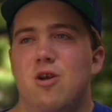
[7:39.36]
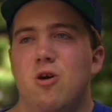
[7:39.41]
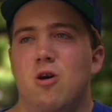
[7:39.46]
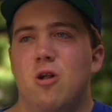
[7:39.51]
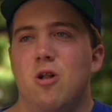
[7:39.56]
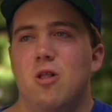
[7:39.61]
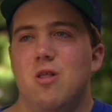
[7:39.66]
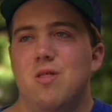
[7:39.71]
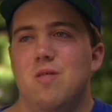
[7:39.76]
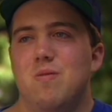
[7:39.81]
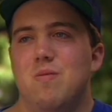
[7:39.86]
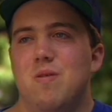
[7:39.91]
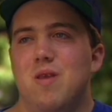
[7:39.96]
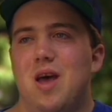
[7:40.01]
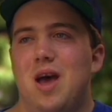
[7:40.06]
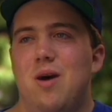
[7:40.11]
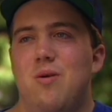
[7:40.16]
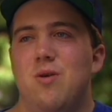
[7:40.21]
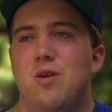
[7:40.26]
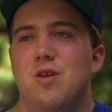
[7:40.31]
at all.
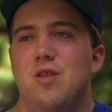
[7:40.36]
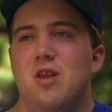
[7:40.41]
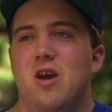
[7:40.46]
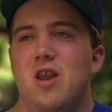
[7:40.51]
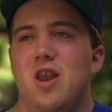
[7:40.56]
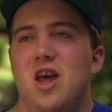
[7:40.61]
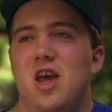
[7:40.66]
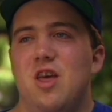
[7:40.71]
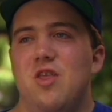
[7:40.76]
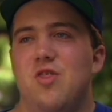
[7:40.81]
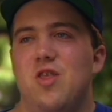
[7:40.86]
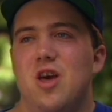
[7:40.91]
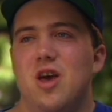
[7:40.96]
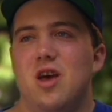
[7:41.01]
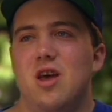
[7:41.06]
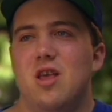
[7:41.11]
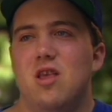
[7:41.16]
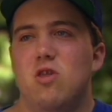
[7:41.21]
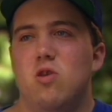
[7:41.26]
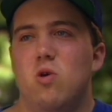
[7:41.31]
I would have done
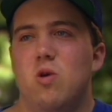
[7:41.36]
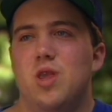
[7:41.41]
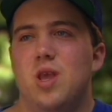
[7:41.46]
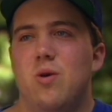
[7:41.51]
anything as long as